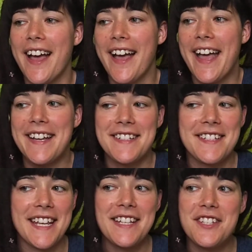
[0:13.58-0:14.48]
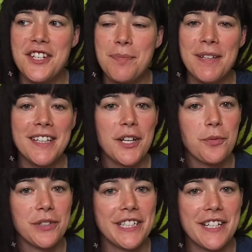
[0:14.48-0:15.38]
And it's just been like a
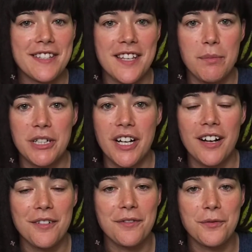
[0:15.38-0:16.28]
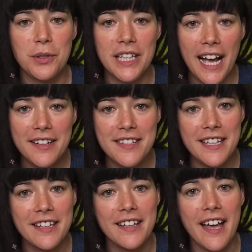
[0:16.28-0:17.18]
really good summer of
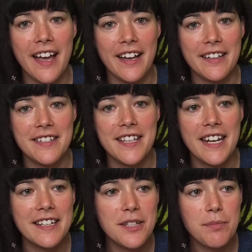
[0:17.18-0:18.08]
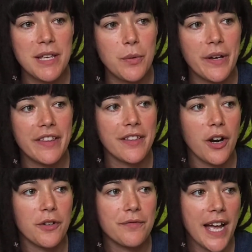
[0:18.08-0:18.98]
relaxing and getting to be with
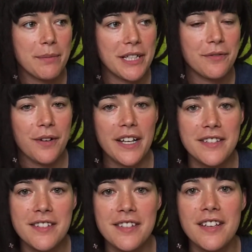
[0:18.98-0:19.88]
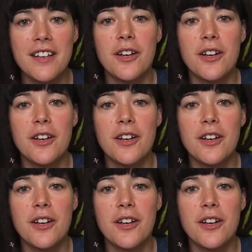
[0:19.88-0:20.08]
our family and friends.